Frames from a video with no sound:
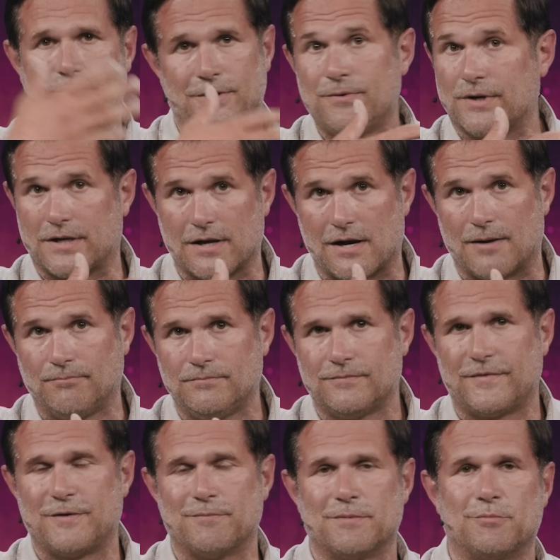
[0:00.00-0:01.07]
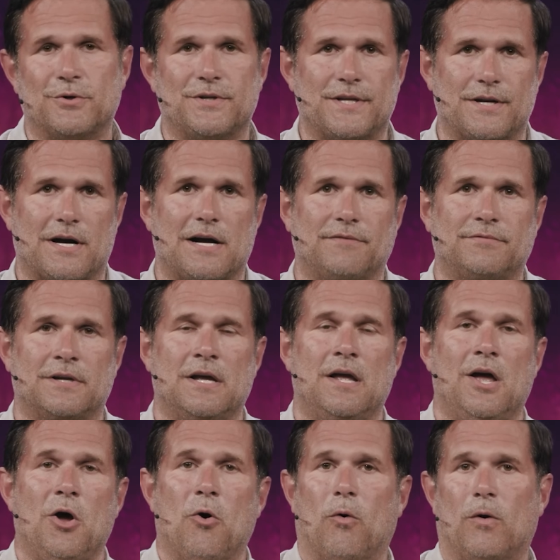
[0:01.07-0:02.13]
you to come, if you've been putting it off,
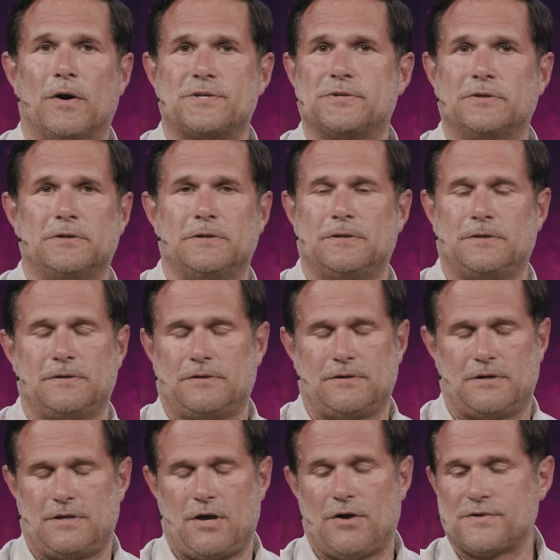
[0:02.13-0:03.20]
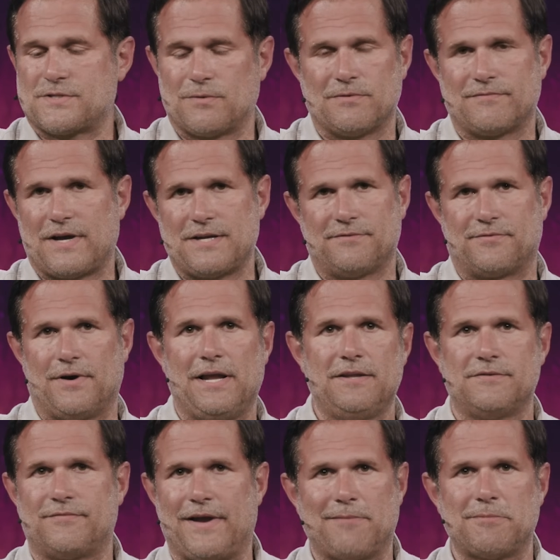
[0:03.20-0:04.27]
or to also invite a
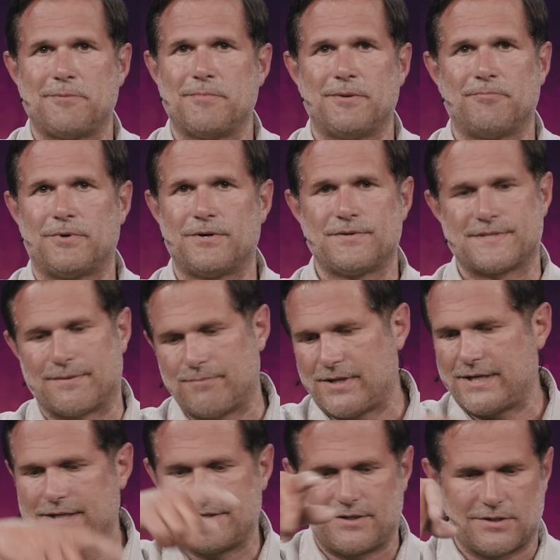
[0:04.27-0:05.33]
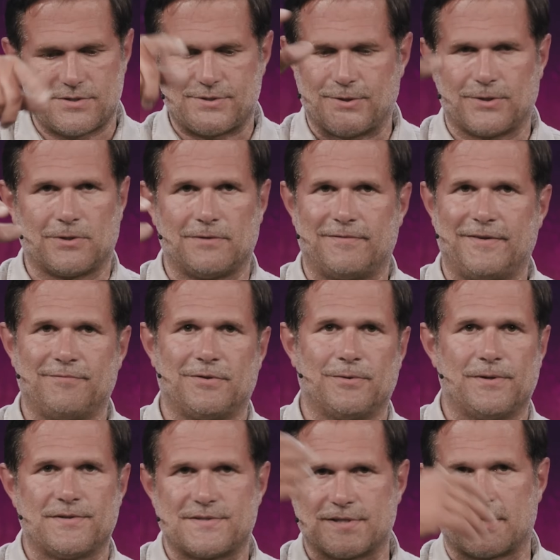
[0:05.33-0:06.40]
friend, family member, somebody in your circle of
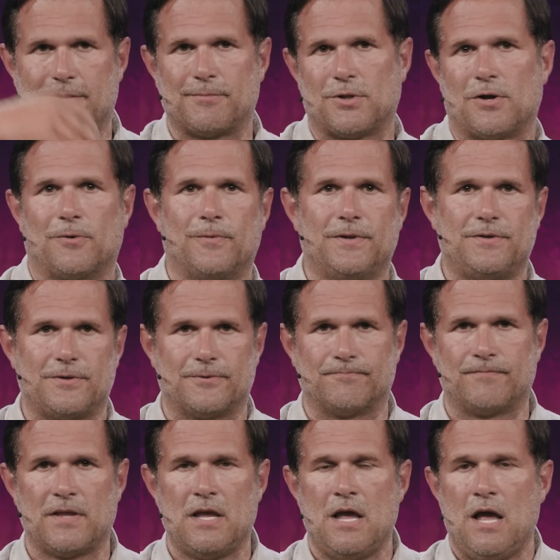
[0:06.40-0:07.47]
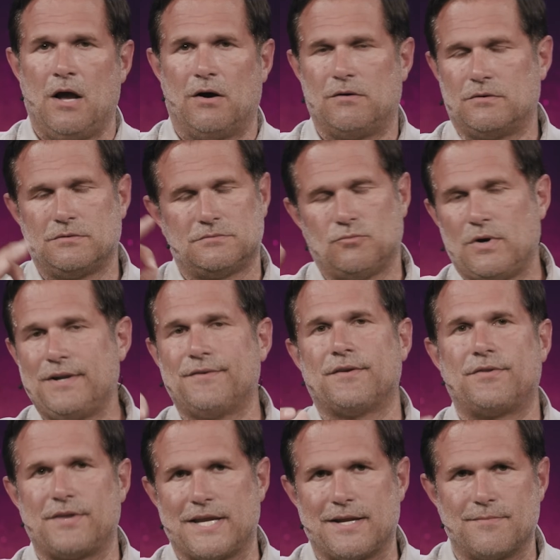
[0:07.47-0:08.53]
influence to come along with you. One of the
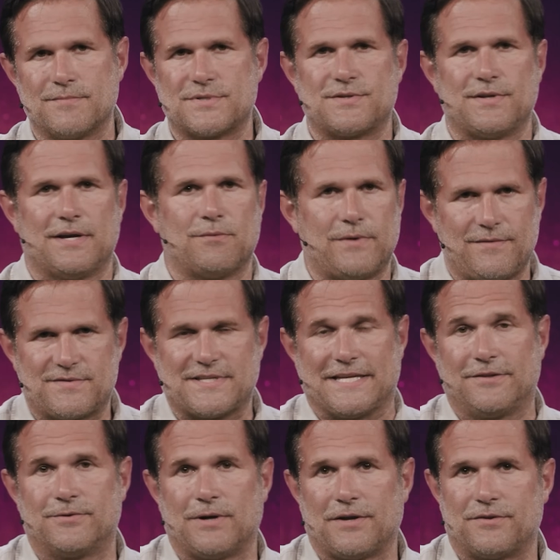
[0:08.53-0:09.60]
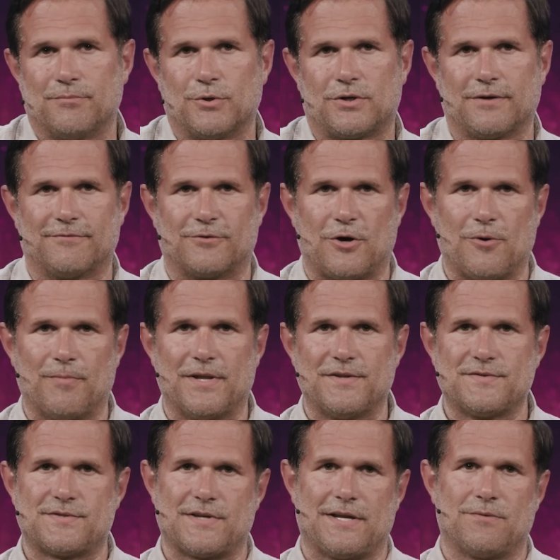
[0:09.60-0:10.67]
themes that we've seen throughout the book of
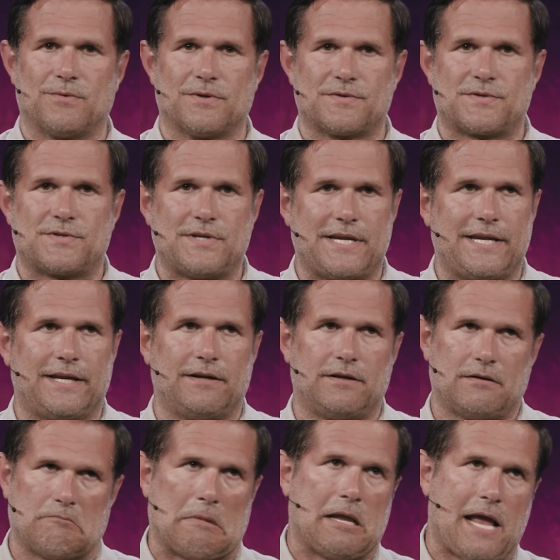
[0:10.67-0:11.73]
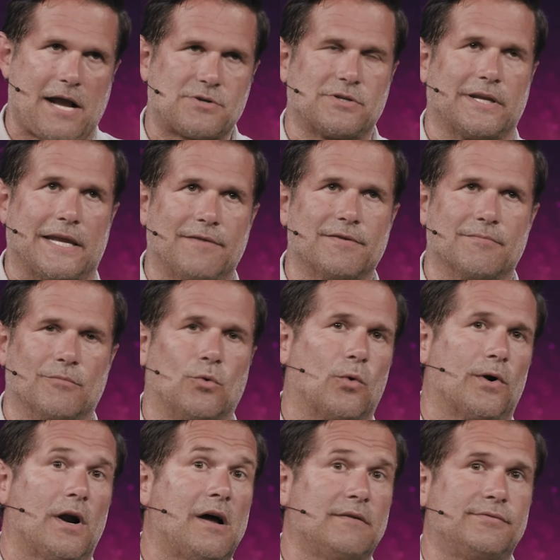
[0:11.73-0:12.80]
Romans, and we'll see actually even
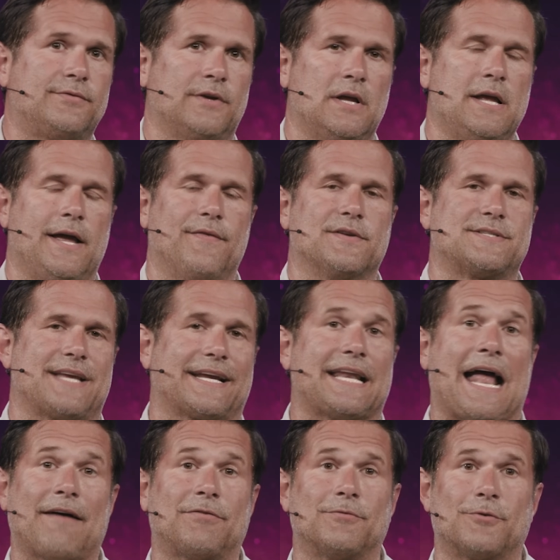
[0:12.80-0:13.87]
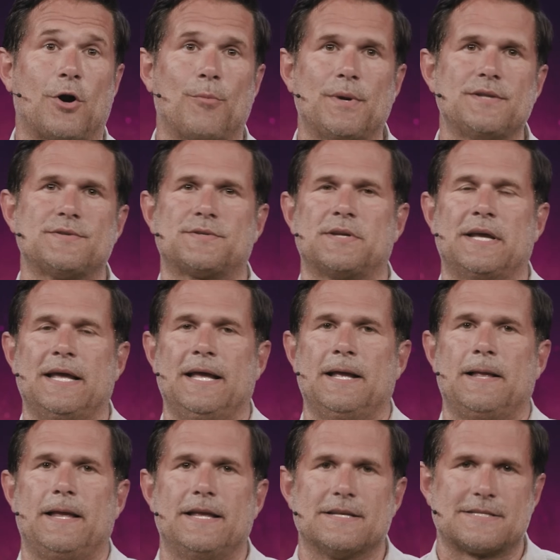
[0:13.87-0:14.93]
more of in the second half of Romans,
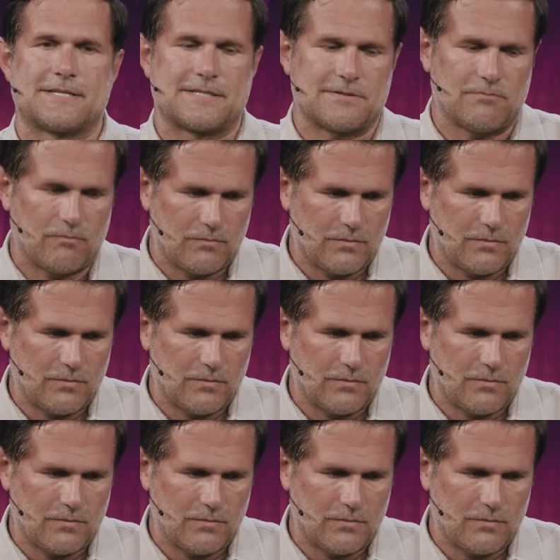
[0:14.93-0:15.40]
is